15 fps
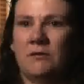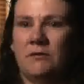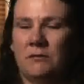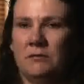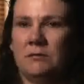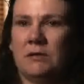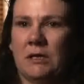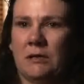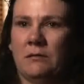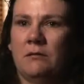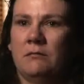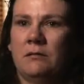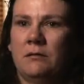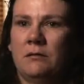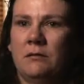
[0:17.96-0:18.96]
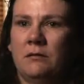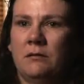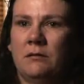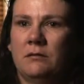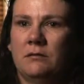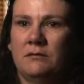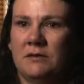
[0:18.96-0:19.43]
I thought, no,
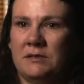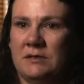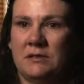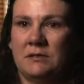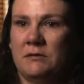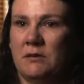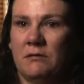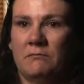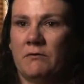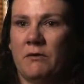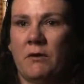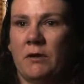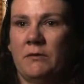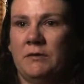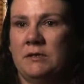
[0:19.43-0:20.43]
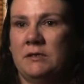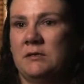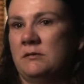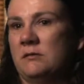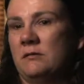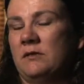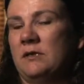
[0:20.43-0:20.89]
this is not right,
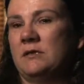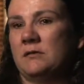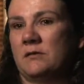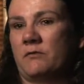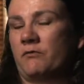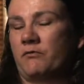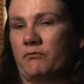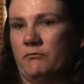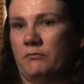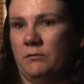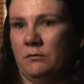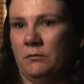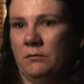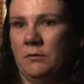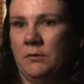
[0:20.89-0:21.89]
this is cruel.